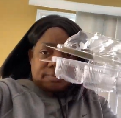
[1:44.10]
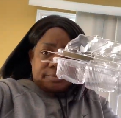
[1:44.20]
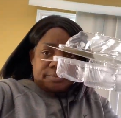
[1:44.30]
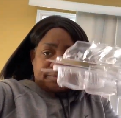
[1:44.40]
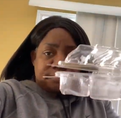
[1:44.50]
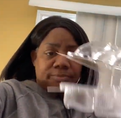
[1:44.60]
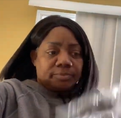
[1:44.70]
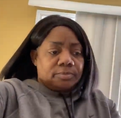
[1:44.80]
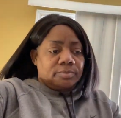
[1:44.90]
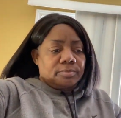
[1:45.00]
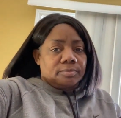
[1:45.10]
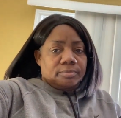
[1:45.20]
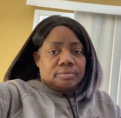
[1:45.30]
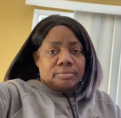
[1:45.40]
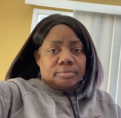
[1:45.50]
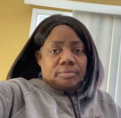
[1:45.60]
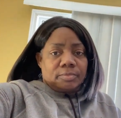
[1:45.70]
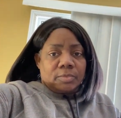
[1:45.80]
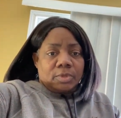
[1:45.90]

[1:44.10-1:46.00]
(no one is talking)